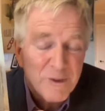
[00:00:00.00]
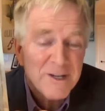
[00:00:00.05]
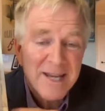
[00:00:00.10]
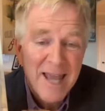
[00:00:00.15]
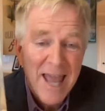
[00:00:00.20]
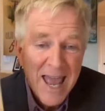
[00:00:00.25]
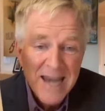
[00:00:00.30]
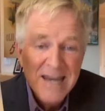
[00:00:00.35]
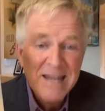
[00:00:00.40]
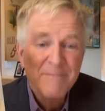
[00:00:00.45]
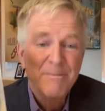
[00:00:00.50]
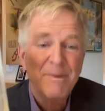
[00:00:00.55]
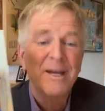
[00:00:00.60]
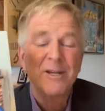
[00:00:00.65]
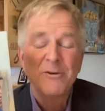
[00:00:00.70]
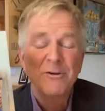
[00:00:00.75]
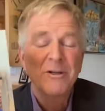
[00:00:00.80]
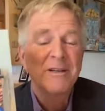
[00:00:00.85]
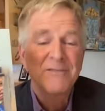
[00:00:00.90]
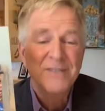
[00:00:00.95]
and anybody
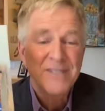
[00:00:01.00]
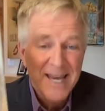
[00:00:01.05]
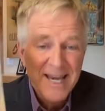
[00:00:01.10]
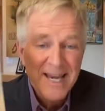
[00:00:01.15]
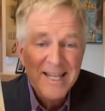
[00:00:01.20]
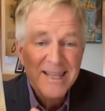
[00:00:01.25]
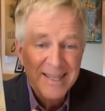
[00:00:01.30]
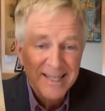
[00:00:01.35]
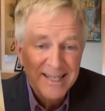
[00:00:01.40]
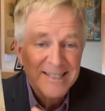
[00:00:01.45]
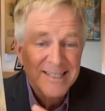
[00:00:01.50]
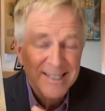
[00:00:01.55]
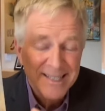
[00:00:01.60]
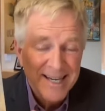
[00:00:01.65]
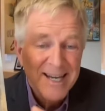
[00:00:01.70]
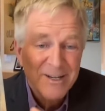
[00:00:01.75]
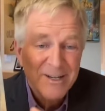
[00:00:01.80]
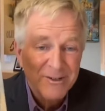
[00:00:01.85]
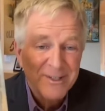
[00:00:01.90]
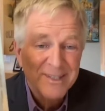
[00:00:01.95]
who gives anything
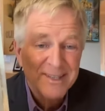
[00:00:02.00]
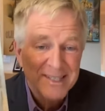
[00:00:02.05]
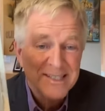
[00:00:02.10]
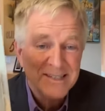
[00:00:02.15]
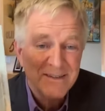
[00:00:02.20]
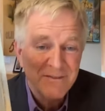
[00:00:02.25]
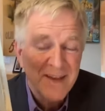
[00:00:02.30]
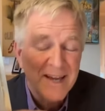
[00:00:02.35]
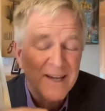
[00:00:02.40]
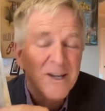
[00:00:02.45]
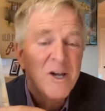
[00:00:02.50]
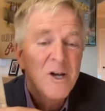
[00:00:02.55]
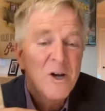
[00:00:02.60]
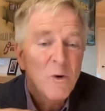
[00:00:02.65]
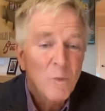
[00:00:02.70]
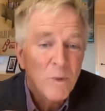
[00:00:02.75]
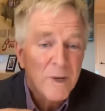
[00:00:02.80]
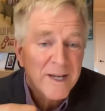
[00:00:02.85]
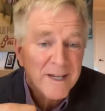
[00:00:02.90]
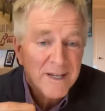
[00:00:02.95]
today during this event
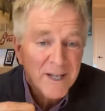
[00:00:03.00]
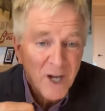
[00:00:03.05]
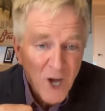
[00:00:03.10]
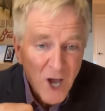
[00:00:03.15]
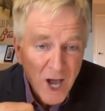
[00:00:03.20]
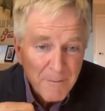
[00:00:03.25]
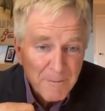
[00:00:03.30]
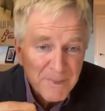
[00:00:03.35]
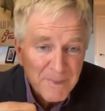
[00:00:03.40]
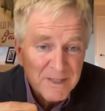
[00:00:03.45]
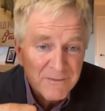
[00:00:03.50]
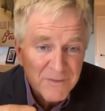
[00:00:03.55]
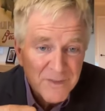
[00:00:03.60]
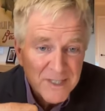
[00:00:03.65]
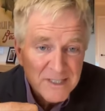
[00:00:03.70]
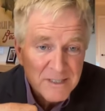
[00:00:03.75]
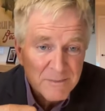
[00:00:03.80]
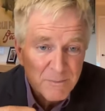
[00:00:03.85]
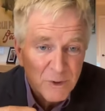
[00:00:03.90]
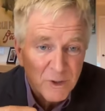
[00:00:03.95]
will get a copy of
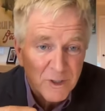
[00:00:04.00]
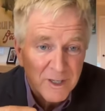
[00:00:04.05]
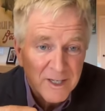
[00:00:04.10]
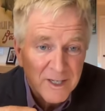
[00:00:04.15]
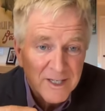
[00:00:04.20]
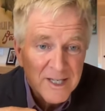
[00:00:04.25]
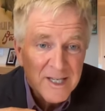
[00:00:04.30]
this book.